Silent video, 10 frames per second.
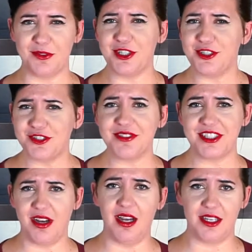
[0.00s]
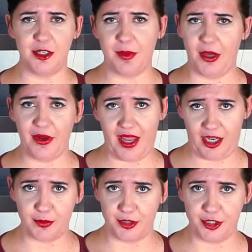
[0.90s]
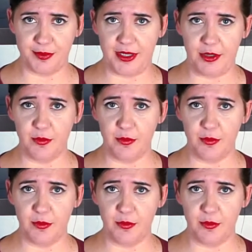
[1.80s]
we're usually talking about hamburger meat,